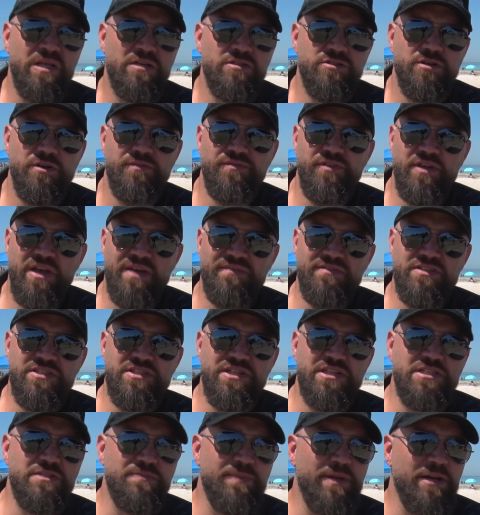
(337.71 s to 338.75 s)
So if you have a
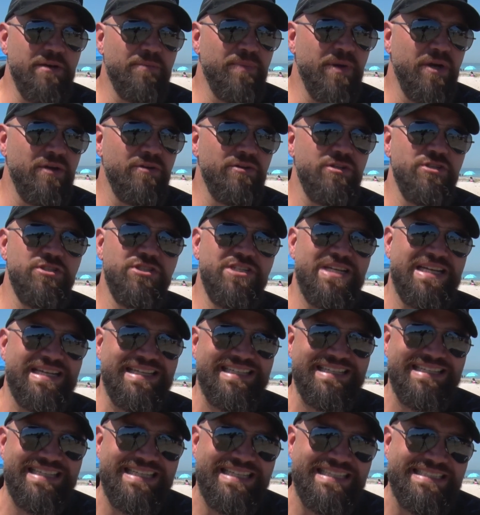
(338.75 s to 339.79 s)
6 meter boat, you should at
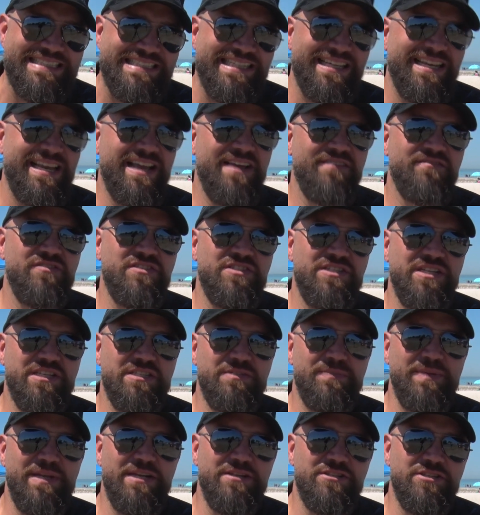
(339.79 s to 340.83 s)
least have
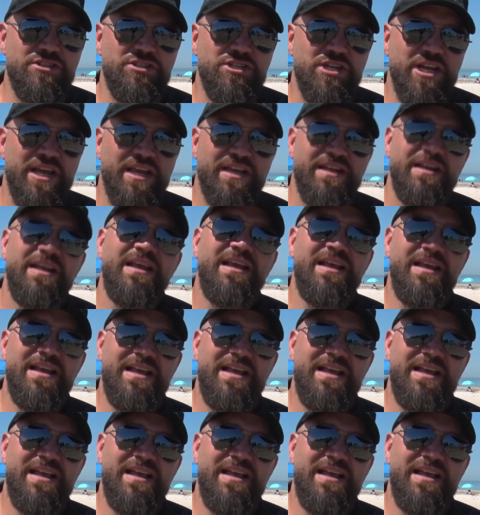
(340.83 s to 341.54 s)
6 meters of chain,